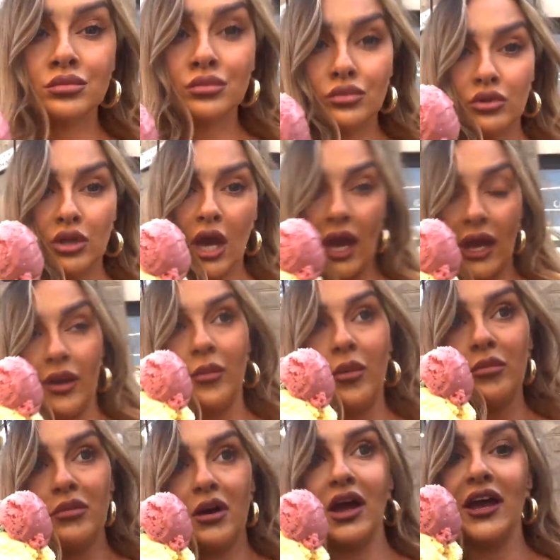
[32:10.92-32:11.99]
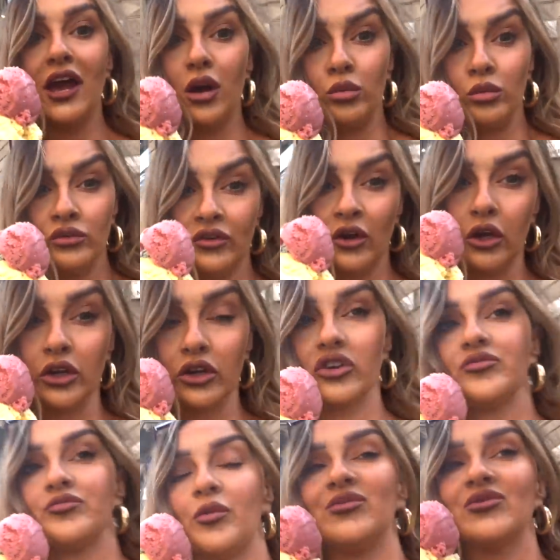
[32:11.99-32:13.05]
Okay, I'm on my um, phone because
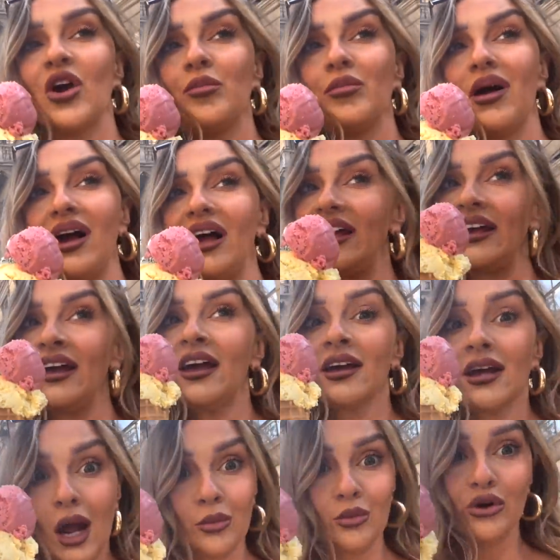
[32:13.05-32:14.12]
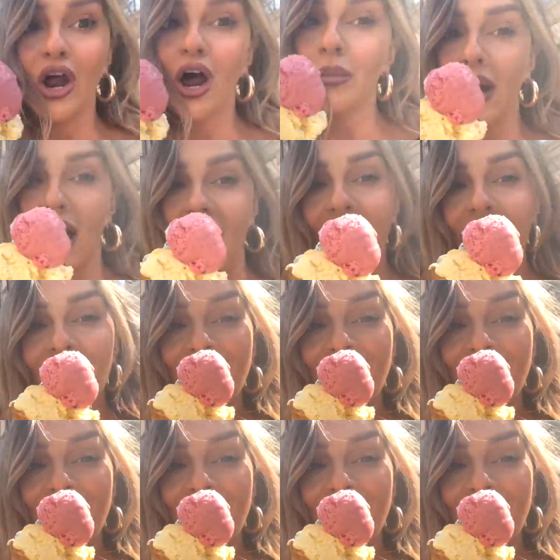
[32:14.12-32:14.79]
mum's got my camera in her bag.